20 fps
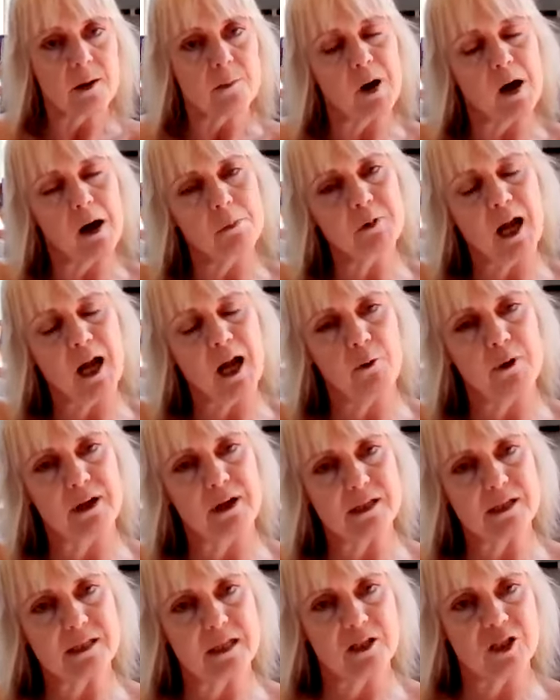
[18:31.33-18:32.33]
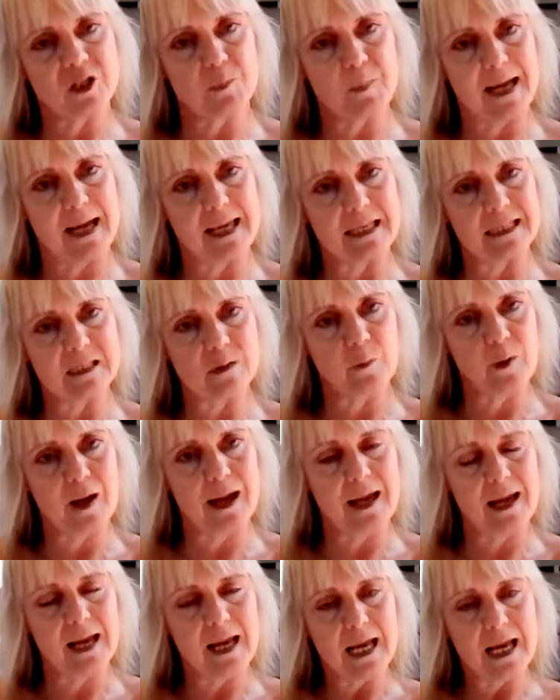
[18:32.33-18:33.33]
But I'm going at such a pace
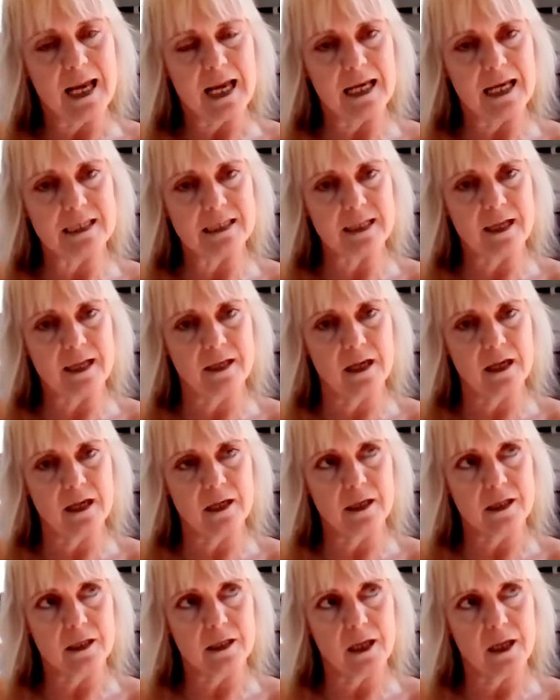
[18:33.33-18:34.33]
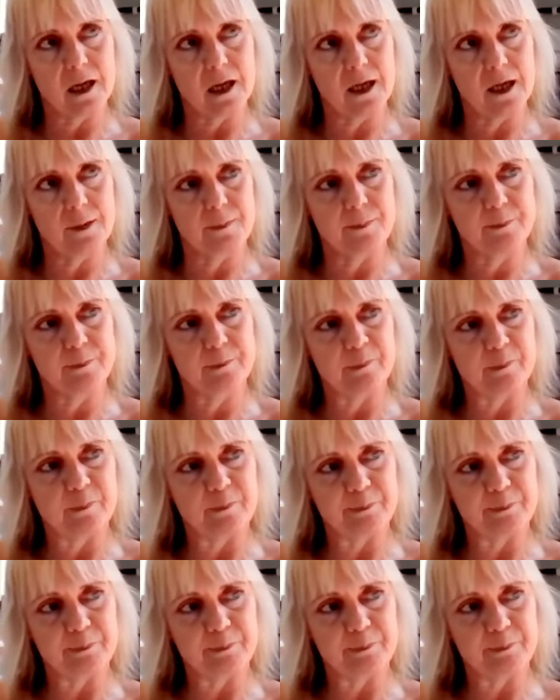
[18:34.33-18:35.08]
where it's going to, I